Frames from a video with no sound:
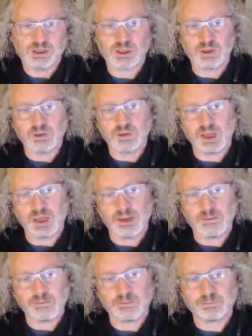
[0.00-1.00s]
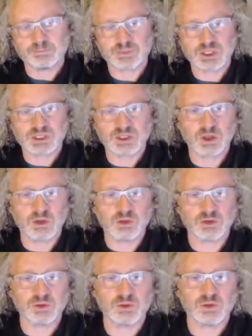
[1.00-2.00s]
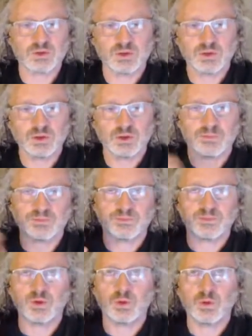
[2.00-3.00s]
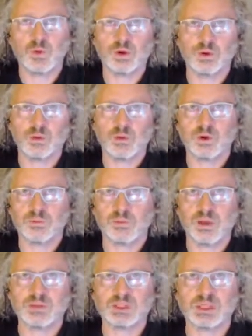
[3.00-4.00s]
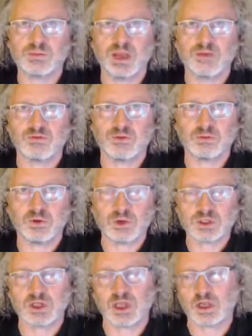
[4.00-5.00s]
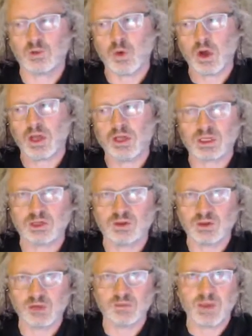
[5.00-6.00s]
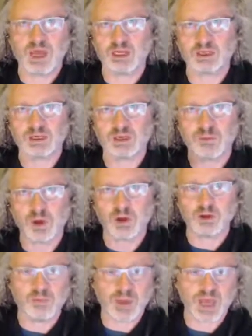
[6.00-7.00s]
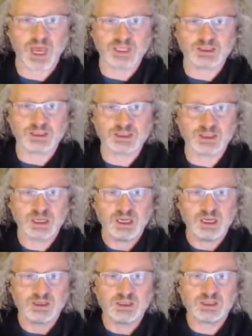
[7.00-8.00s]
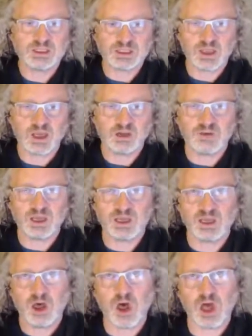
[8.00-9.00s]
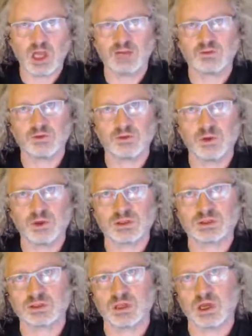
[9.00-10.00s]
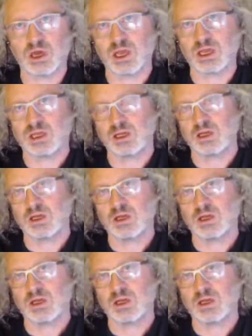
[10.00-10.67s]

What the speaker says: So just to go through, you know, what a publishing platform looks like and why you can think about it in component parts, is this is kind of a high level bird's eye